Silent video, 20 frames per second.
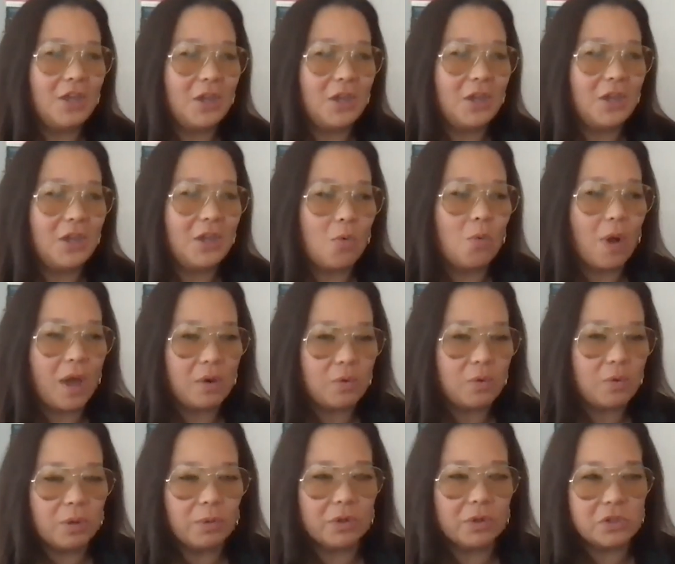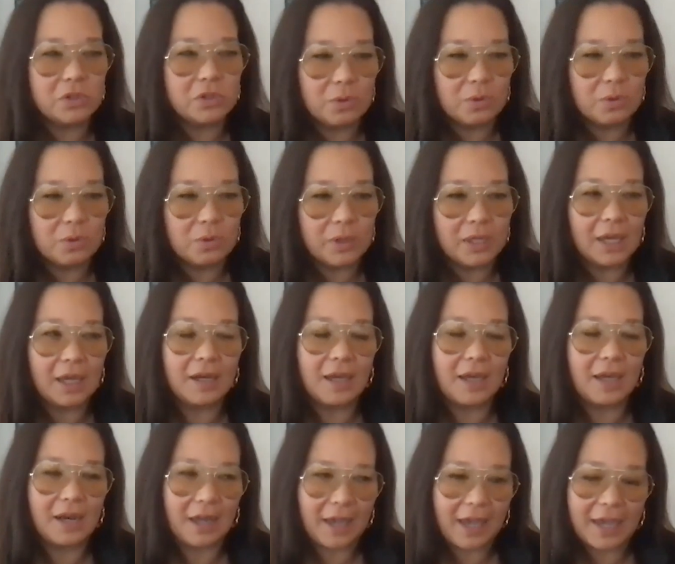you know when we were doing
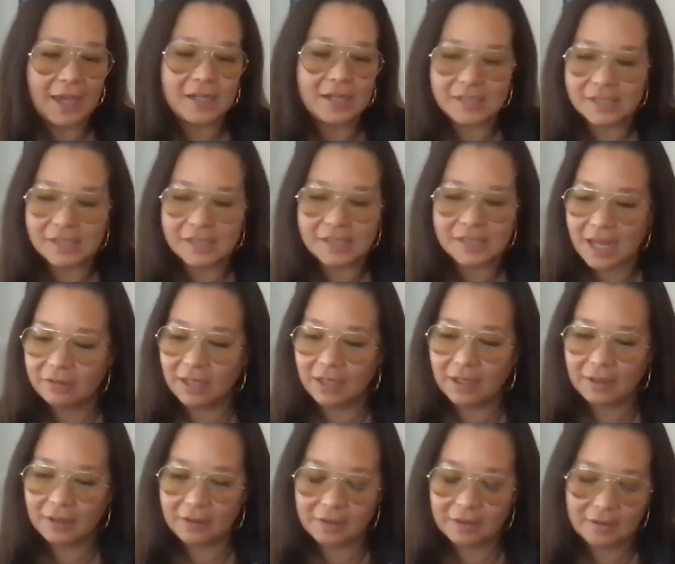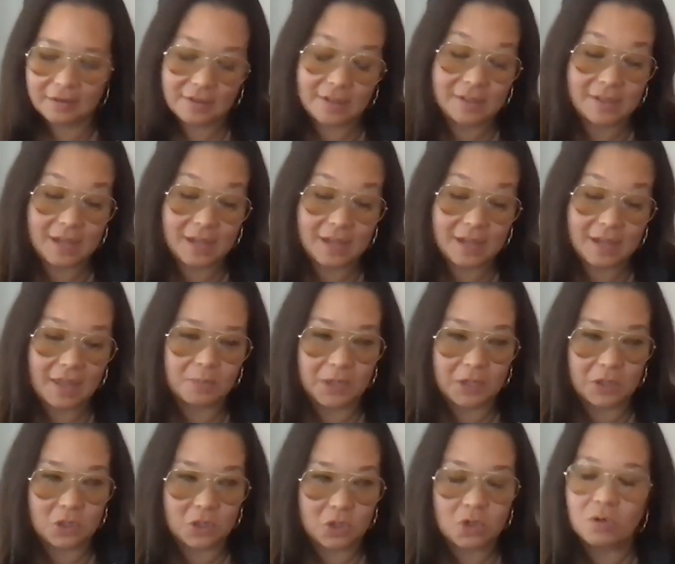it. And I hate to sound like to say this,
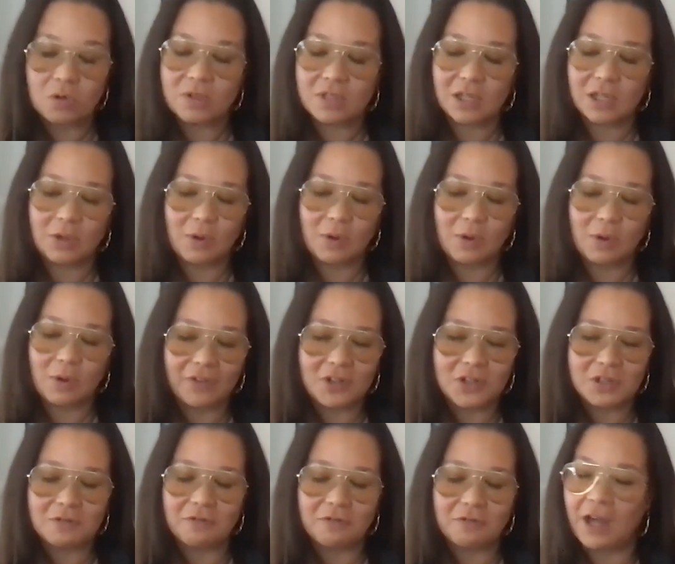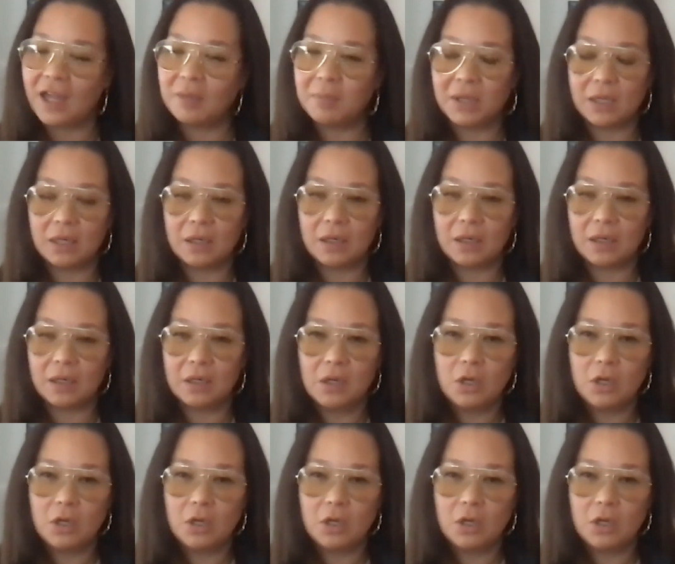but it's true. It's like you have to just vibe it.